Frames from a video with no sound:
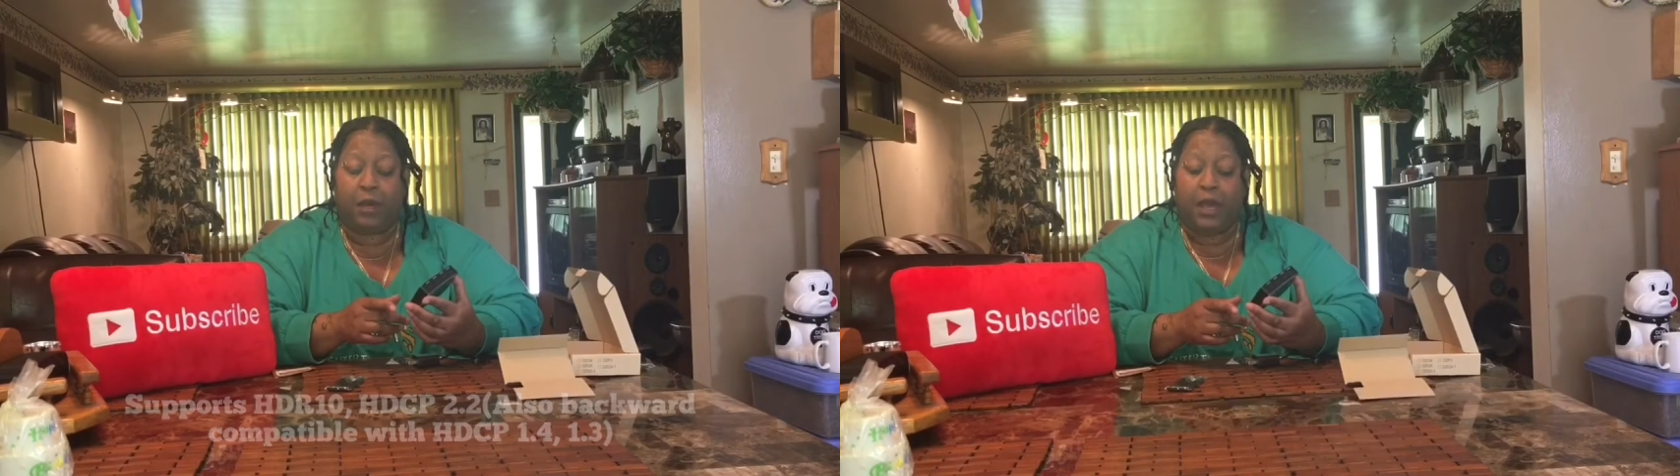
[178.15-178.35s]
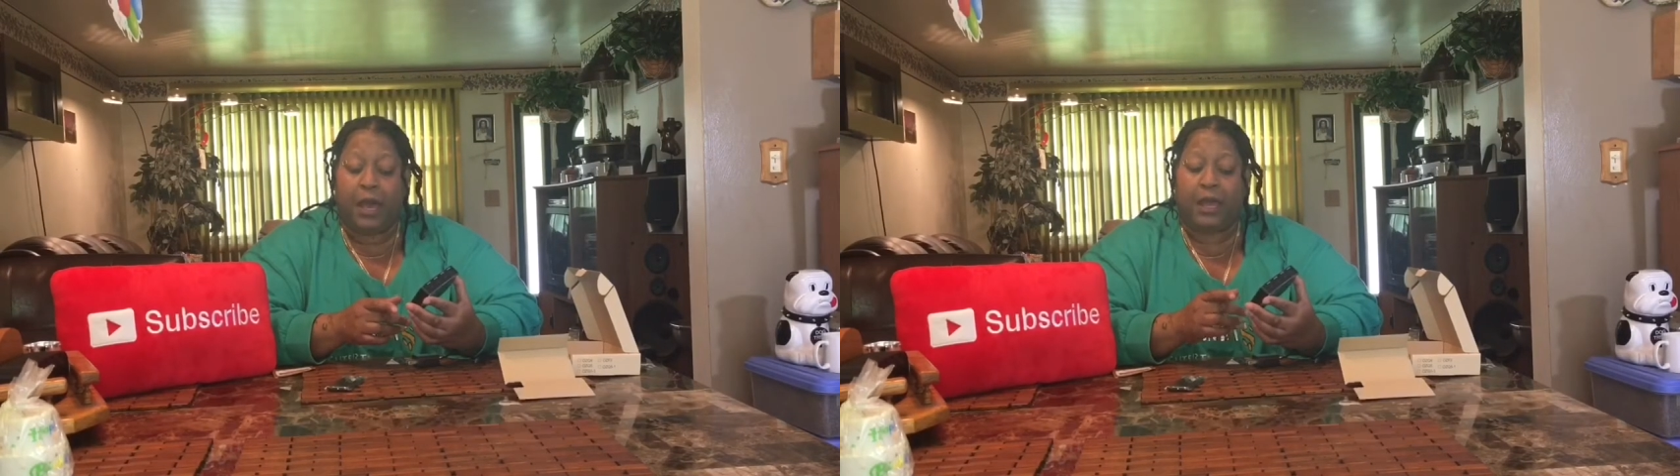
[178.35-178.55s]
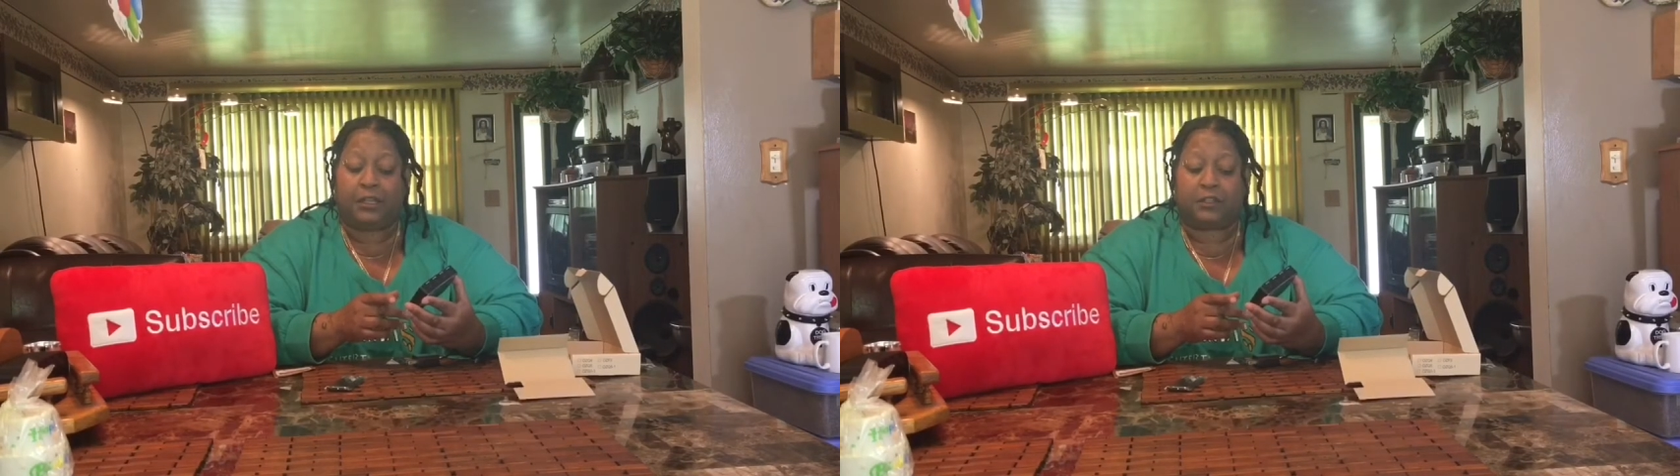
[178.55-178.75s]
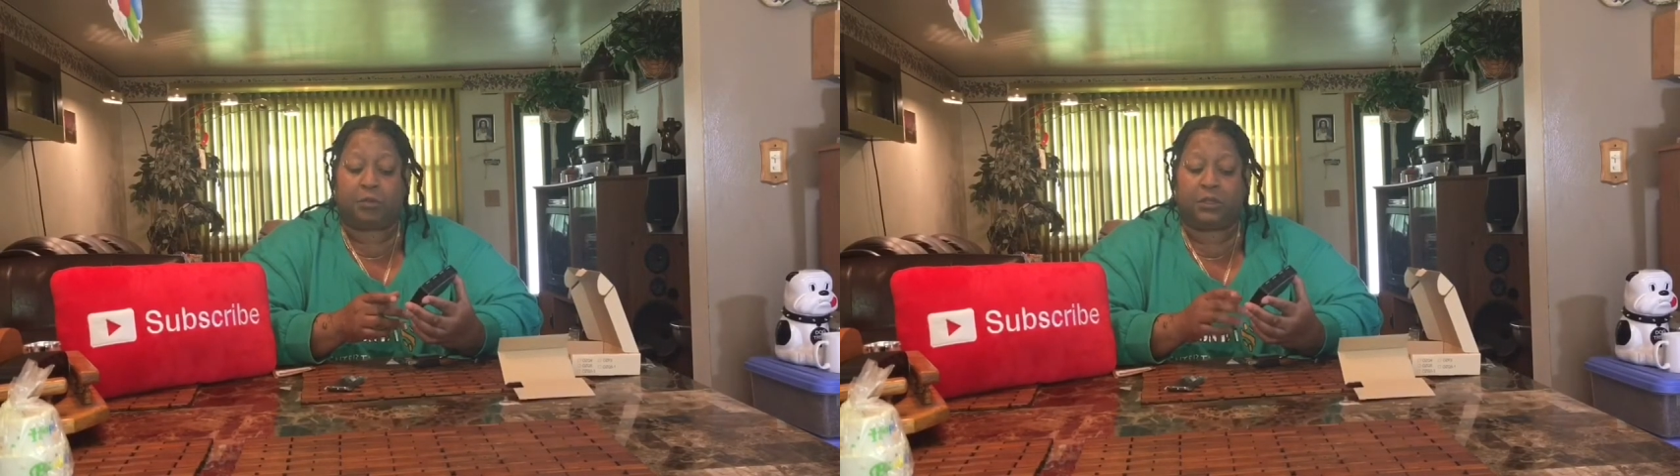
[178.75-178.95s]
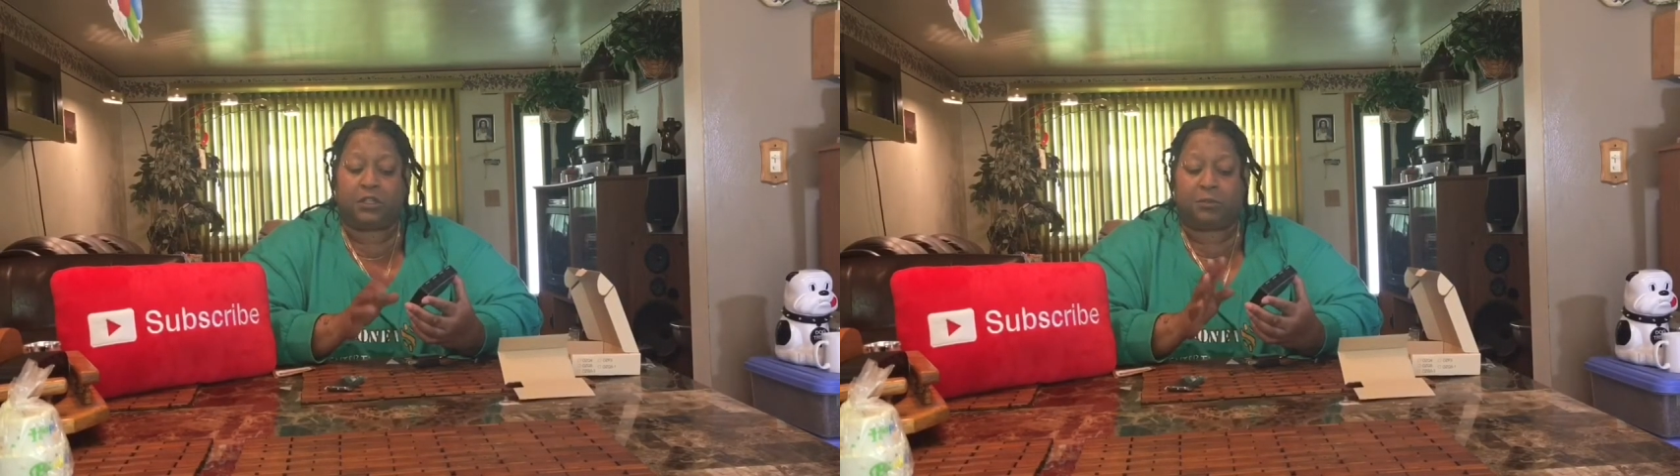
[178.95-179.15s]
and it
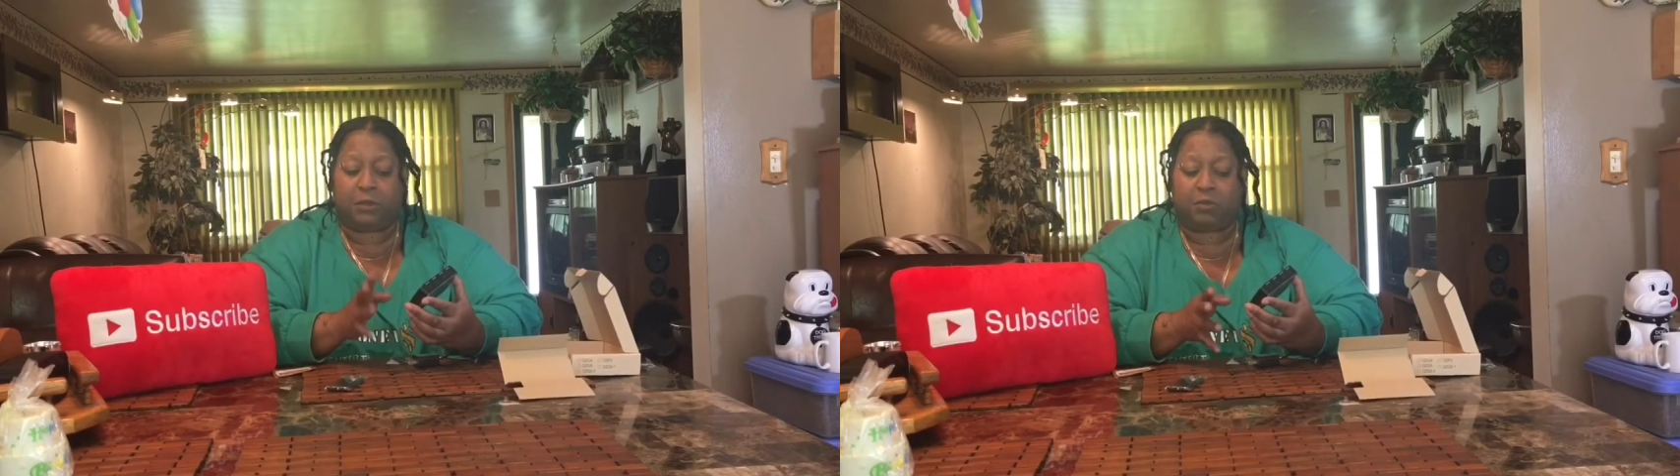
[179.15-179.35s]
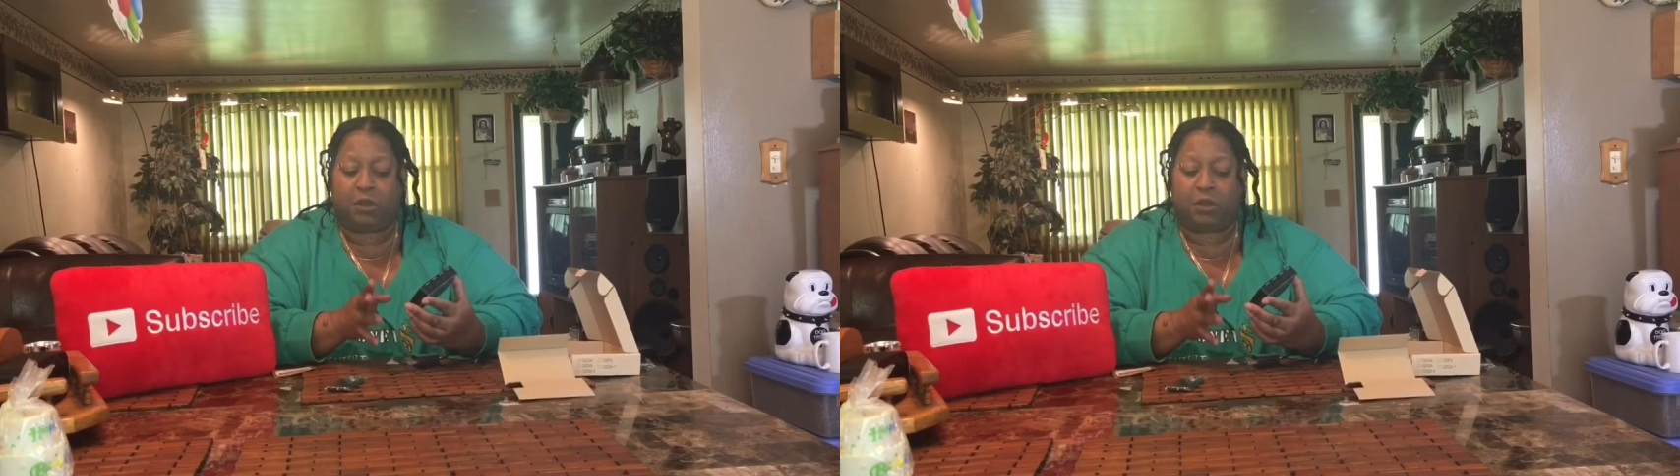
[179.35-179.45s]
switches between the